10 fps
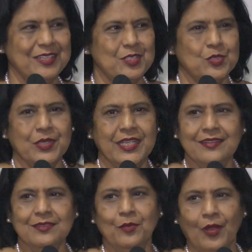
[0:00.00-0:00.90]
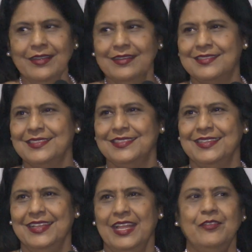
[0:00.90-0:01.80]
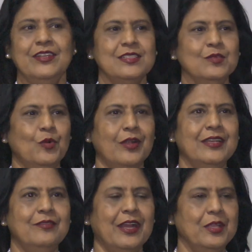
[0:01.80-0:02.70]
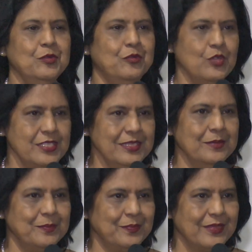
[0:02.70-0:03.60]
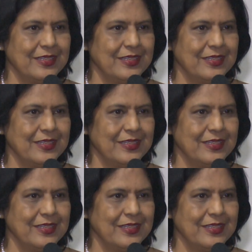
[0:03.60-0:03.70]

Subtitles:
So he doesn't want it. If he doesn't want it, why are you forcing him?